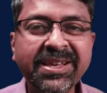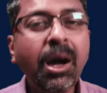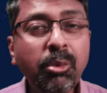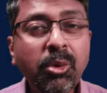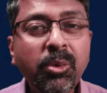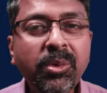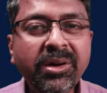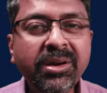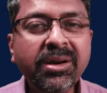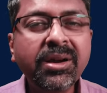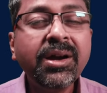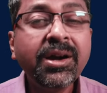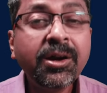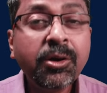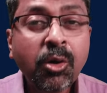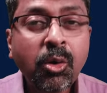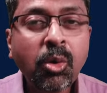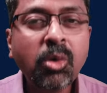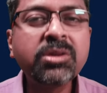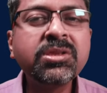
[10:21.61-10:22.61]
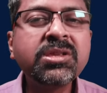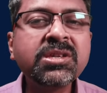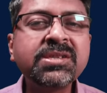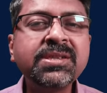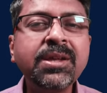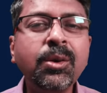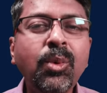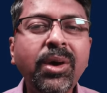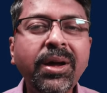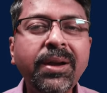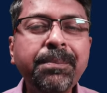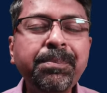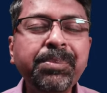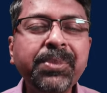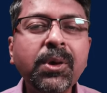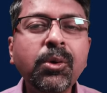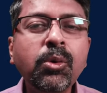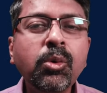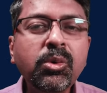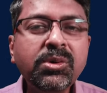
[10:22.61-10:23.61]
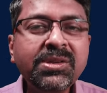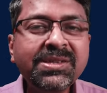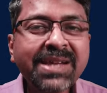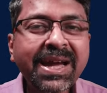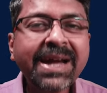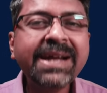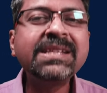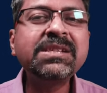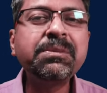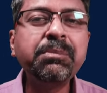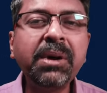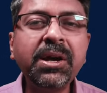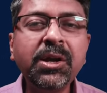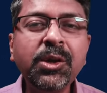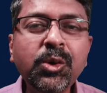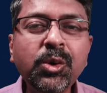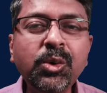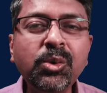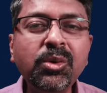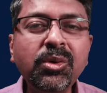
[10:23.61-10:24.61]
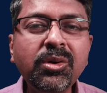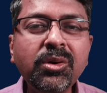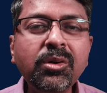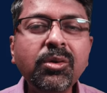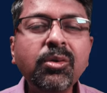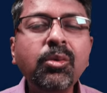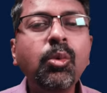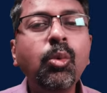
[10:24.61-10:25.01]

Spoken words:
However, a coach is the one who stands by you